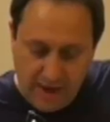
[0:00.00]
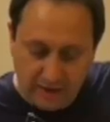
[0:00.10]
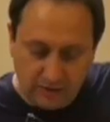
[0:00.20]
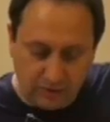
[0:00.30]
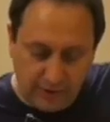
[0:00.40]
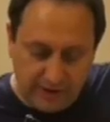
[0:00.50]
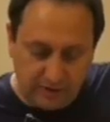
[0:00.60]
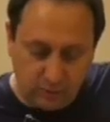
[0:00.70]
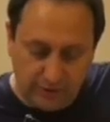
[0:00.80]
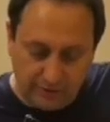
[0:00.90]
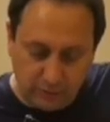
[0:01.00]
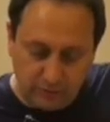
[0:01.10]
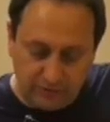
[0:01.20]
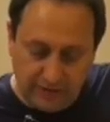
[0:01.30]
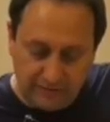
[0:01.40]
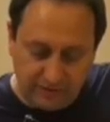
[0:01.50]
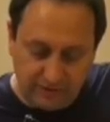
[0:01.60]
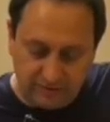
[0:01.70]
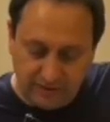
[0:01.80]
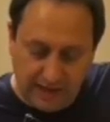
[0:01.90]
The man drained whatever was
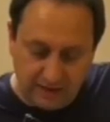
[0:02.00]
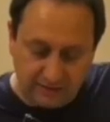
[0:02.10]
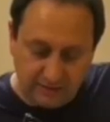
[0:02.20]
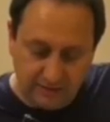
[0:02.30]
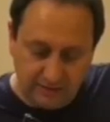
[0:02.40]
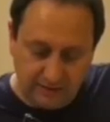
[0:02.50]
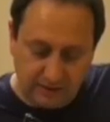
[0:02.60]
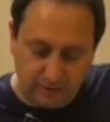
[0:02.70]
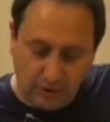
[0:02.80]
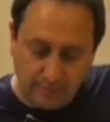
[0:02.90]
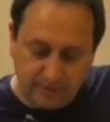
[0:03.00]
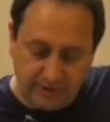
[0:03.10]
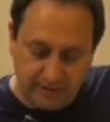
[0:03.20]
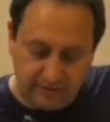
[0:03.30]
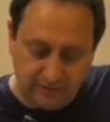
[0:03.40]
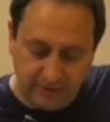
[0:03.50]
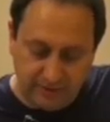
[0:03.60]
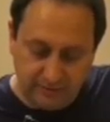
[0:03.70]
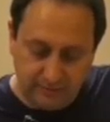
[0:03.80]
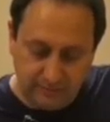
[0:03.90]
left in the flask and dropped it at his
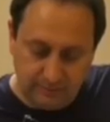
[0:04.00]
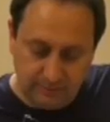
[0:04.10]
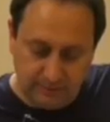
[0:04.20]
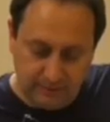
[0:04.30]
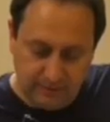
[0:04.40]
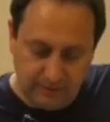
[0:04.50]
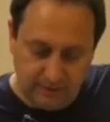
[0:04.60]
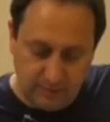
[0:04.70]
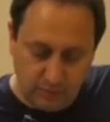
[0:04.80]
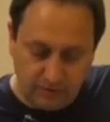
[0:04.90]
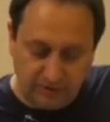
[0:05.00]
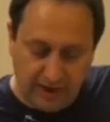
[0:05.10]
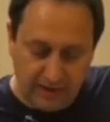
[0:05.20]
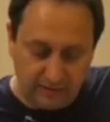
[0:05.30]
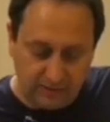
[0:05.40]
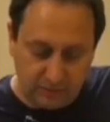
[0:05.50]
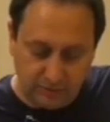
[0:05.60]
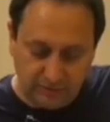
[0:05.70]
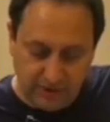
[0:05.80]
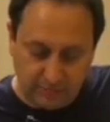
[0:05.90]
feet. He put his hands to